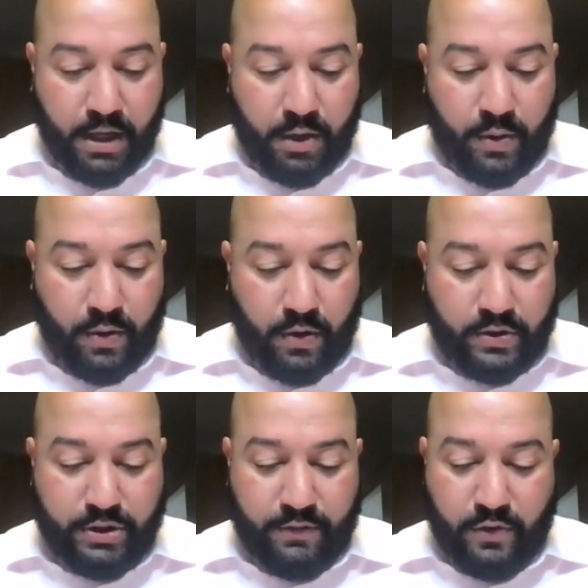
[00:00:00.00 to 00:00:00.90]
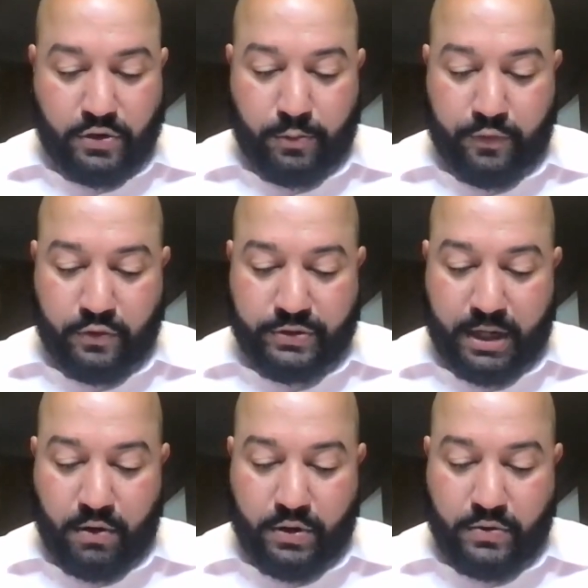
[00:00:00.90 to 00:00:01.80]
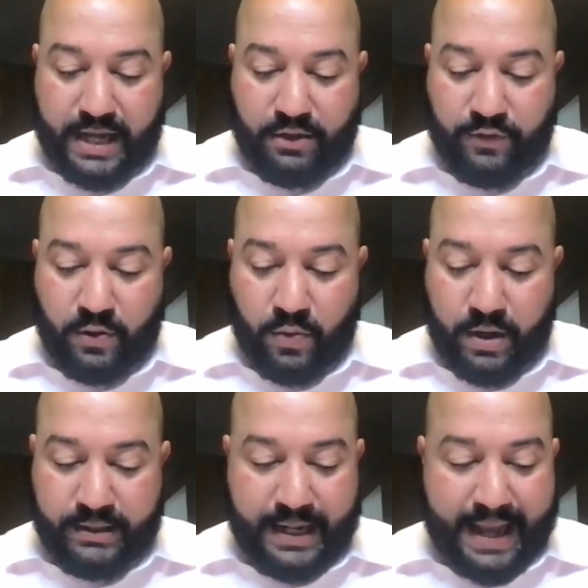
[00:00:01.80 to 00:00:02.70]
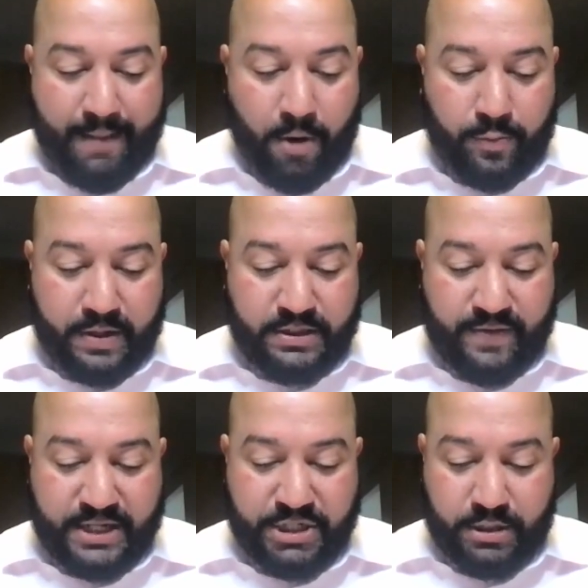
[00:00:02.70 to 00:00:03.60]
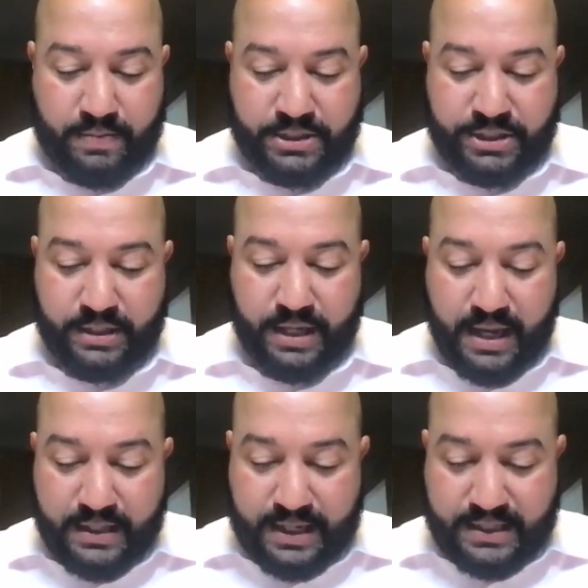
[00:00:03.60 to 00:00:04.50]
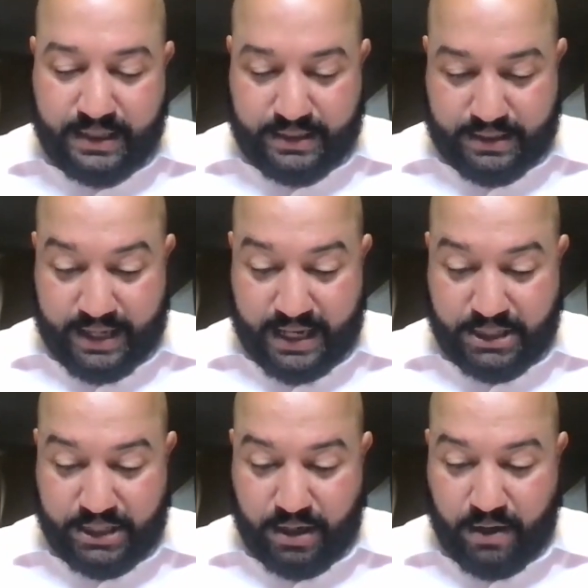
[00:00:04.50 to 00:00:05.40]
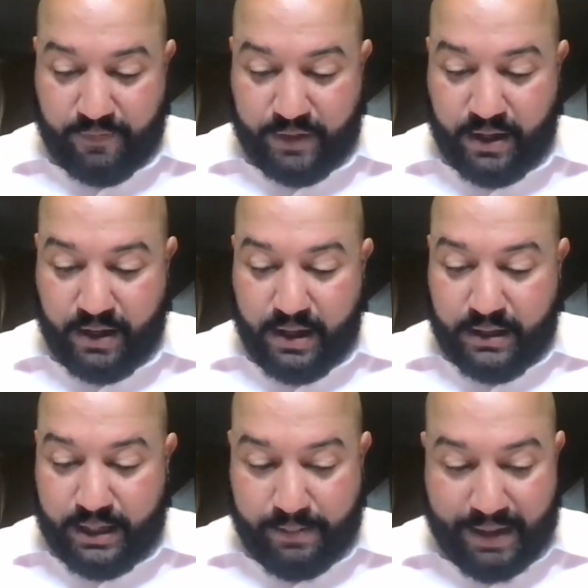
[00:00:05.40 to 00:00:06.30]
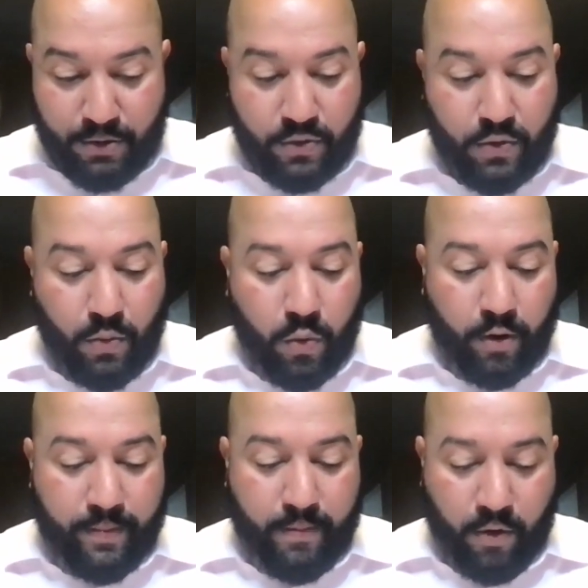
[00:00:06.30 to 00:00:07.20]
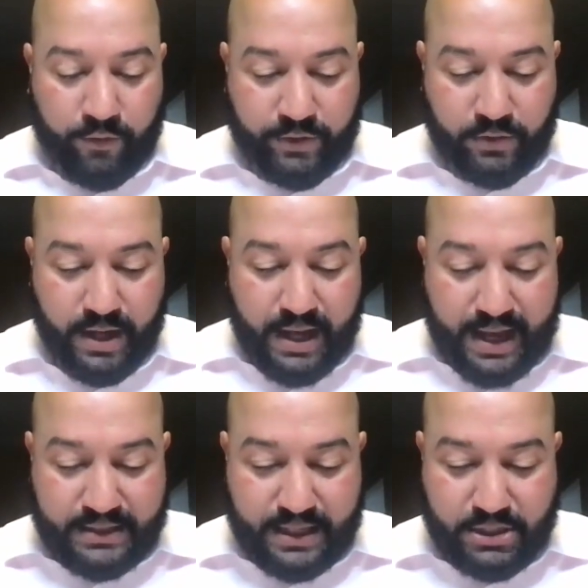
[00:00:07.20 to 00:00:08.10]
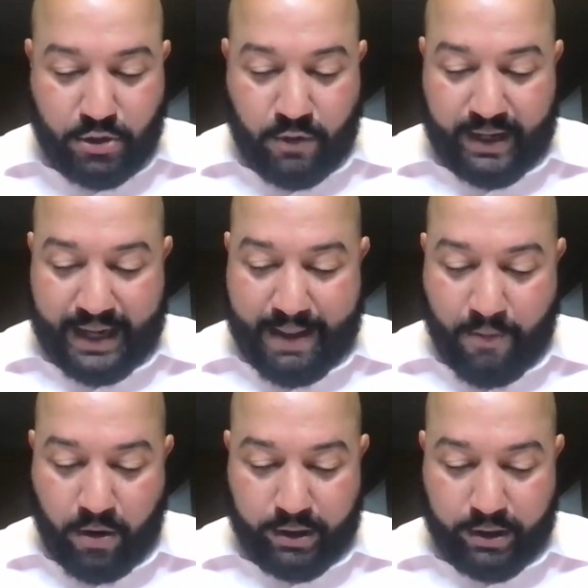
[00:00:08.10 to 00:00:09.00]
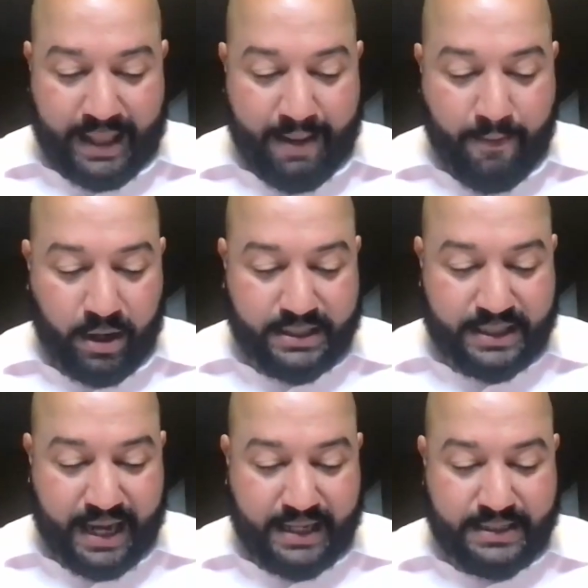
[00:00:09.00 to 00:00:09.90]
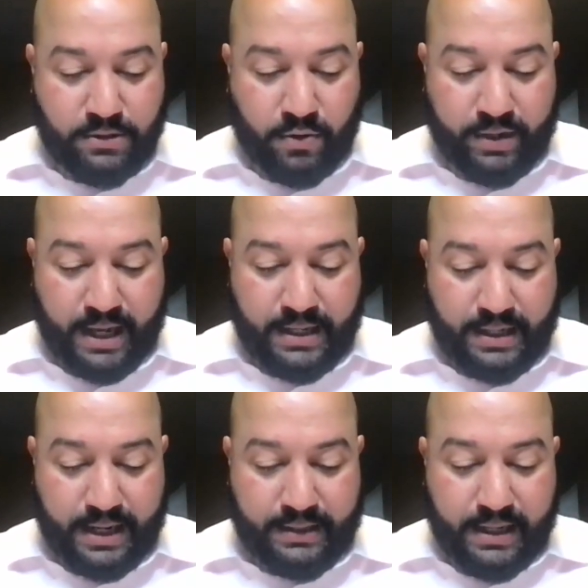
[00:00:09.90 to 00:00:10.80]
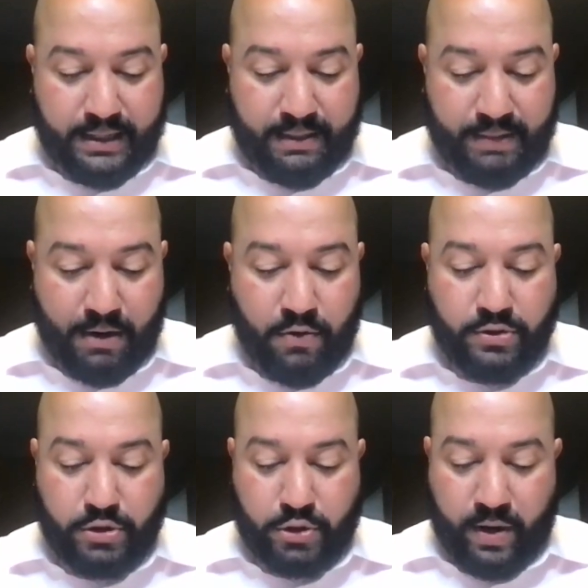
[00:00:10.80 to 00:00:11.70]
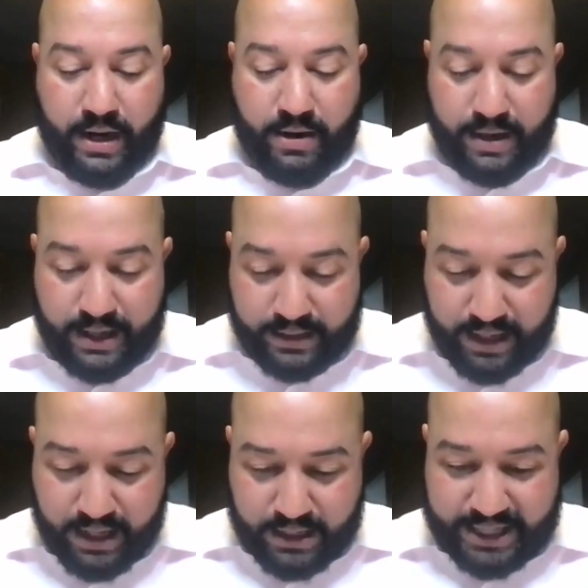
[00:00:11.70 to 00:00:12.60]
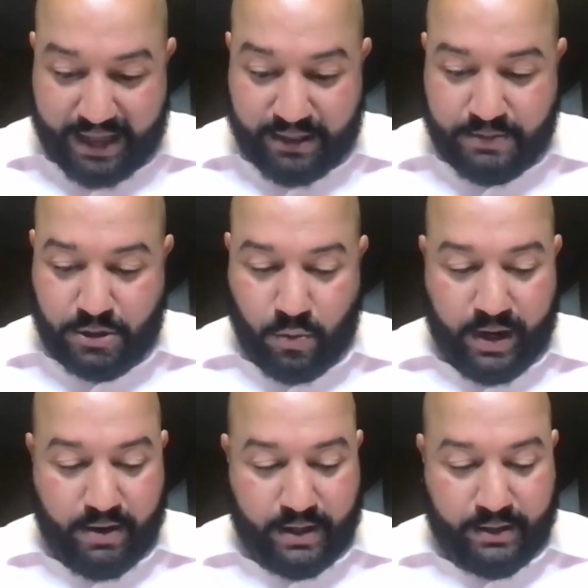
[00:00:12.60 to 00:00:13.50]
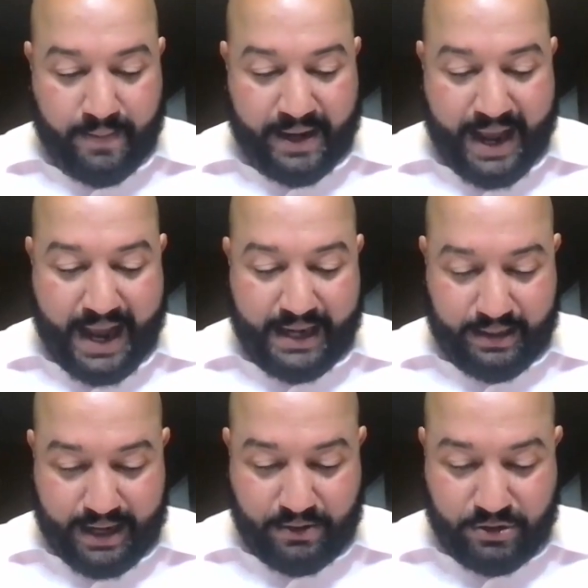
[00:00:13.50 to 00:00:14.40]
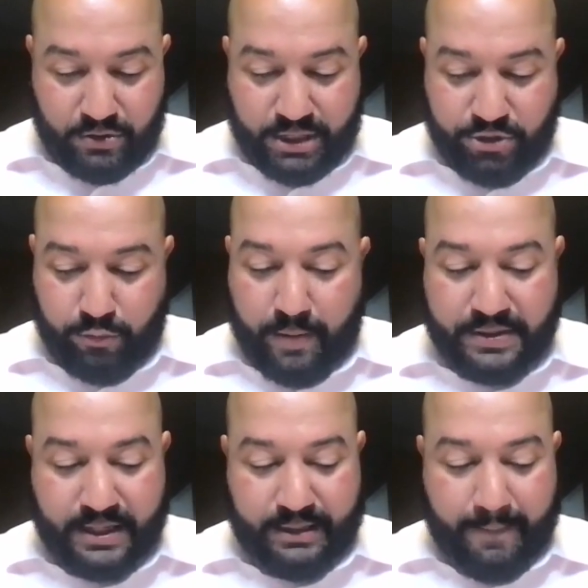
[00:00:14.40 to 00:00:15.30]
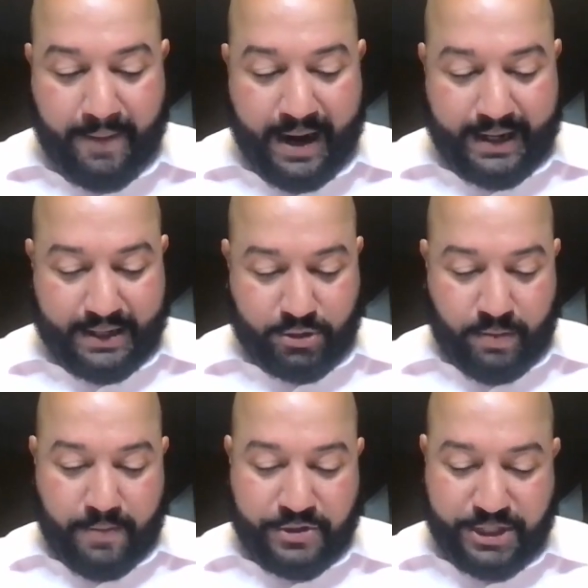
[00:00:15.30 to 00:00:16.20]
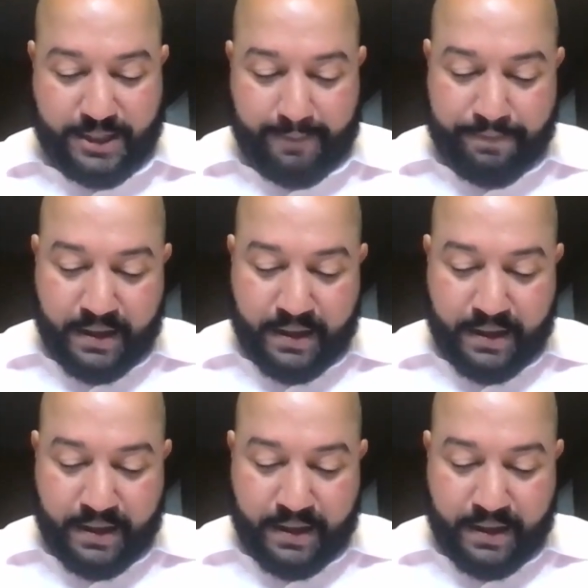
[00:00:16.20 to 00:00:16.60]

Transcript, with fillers: We will also vote to approve LU's 831, the Landmark Preservation Commission designation of the Kimlau War Memorial as a historic landmark. The landmark site is located in Kimlau Square in Chatham Square in the Manhattan Council District represented by Councilmember Chin.